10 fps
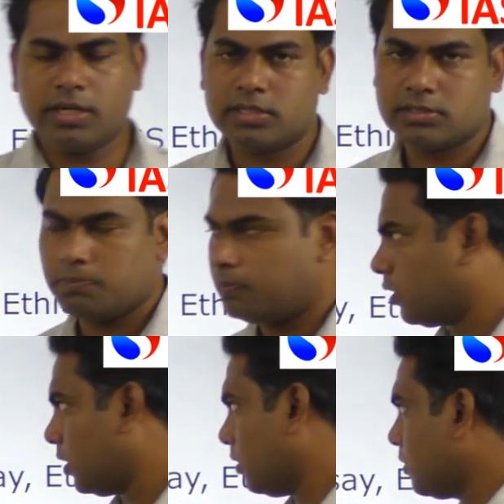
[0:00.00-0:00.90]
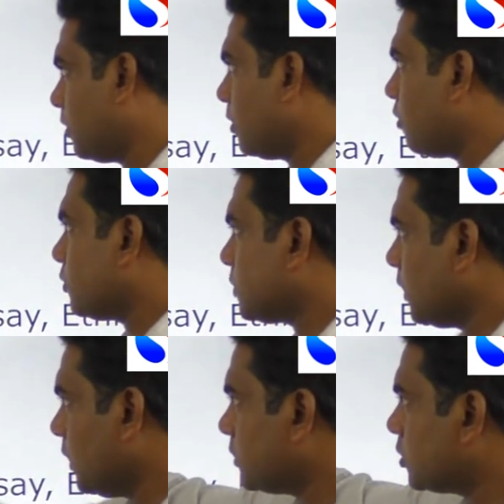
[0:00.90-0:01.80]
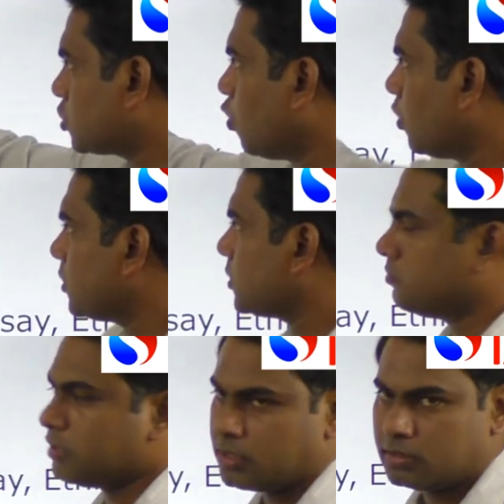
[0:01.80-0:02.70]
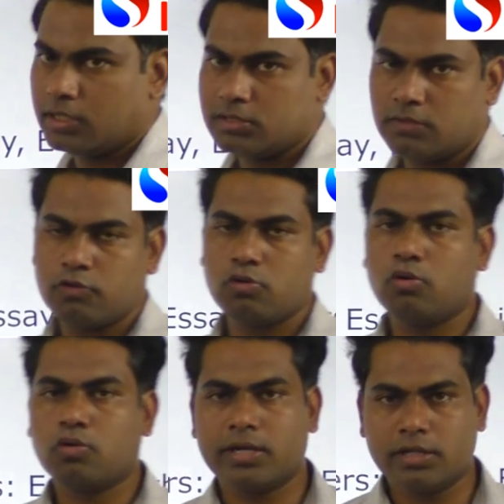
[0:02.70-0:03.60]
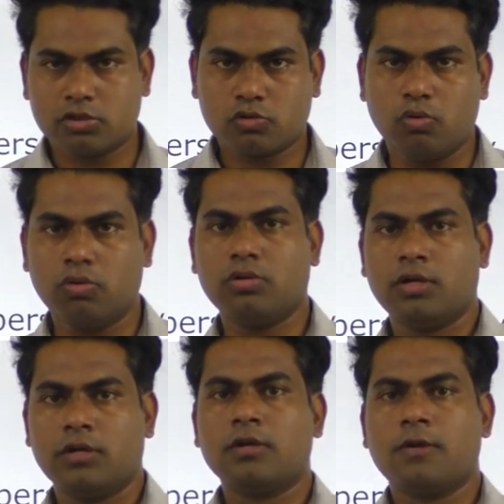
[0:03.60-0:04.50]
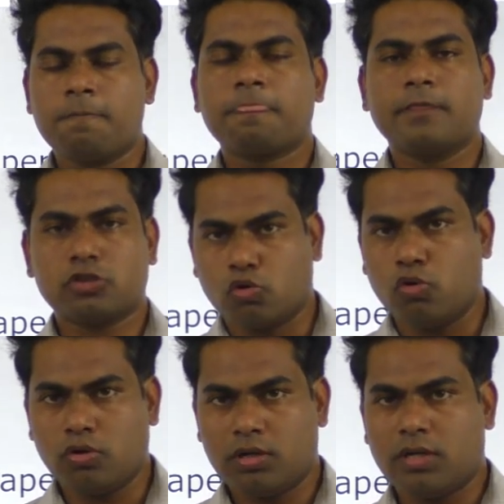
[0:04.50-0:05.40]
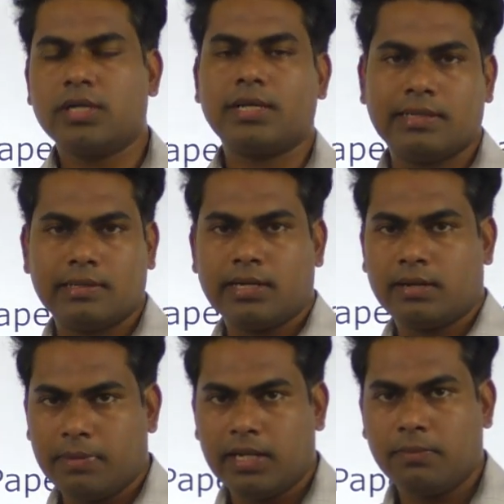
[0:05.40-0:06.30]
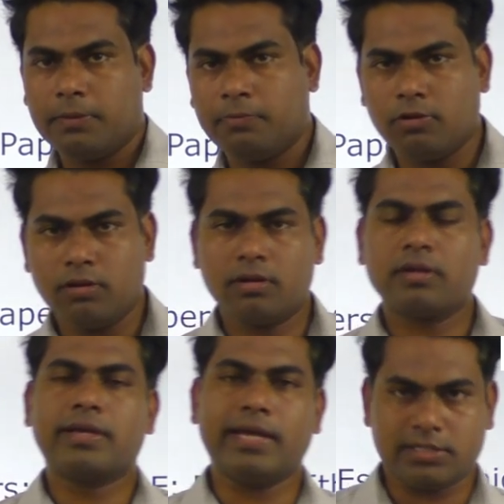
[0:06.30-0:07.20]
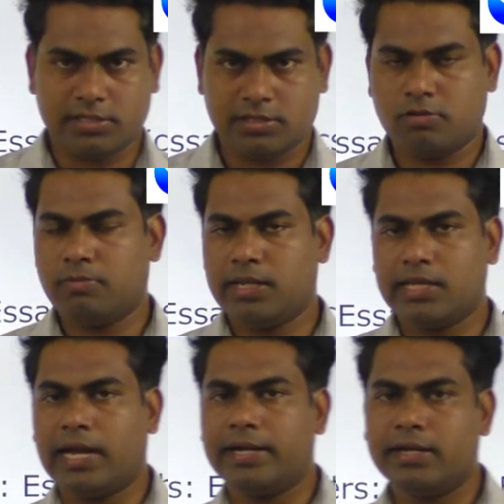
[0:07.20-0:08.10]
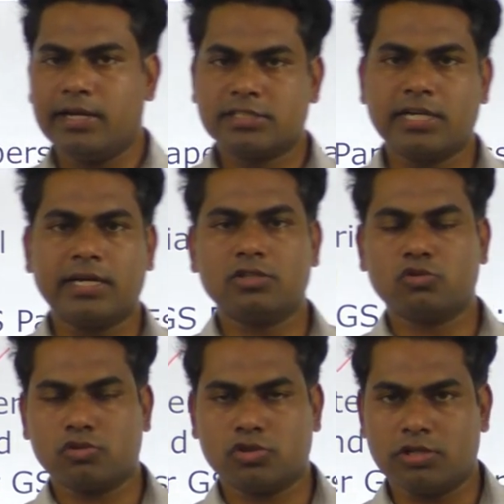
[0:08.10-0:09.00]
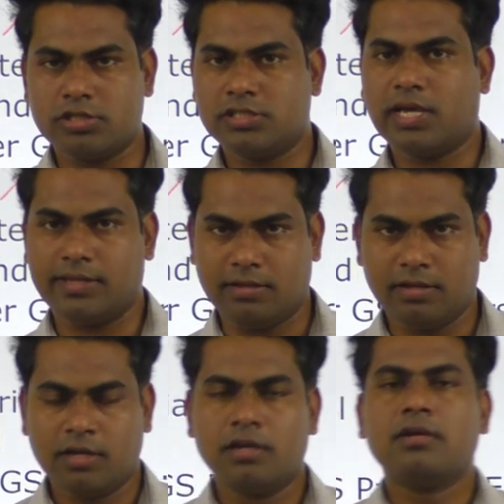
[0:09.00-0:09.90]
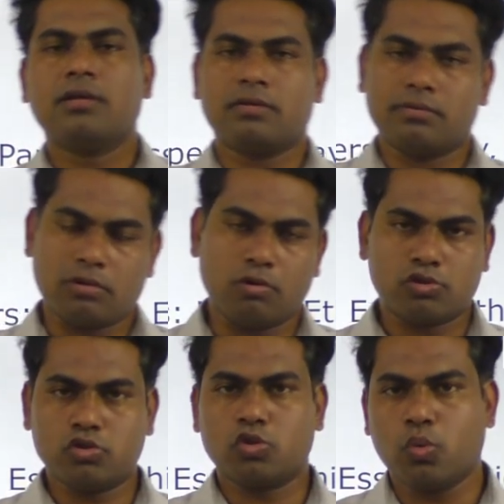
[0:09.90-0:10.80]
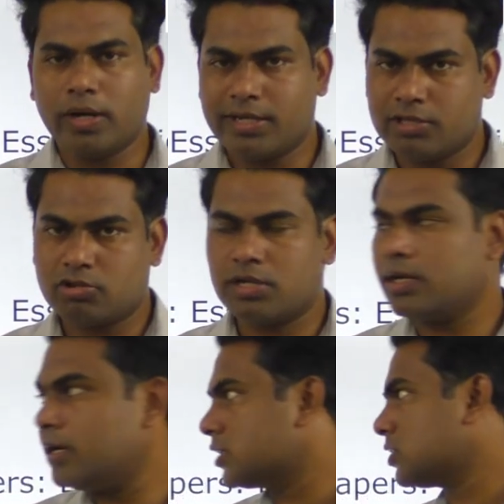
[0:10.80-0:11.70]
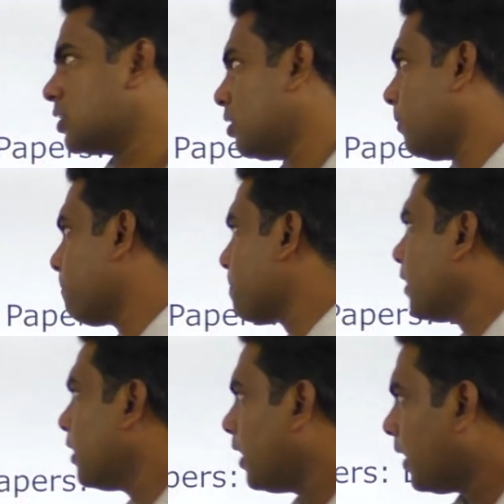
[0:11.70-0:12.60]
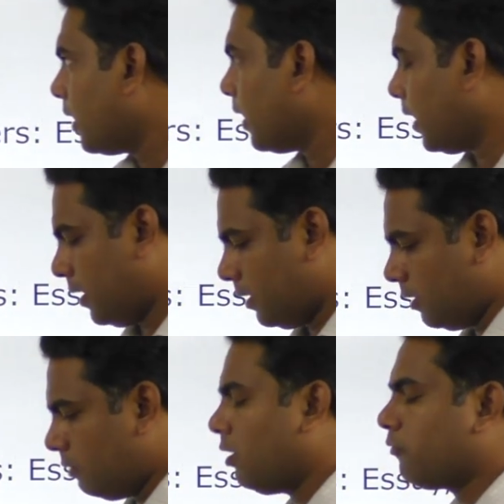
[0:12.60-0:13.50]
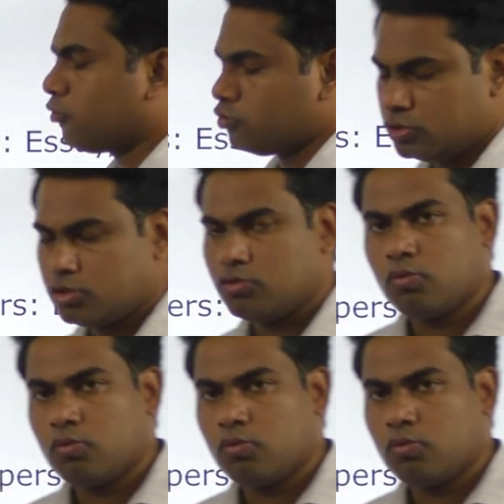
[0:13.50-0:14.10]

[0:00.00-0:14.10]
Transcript: as important. Firstly, it is a scoring subject. That is, if you look at the score that many people get, or many candidates get in sociology, is high, close to 280, 300, etc. And of course, you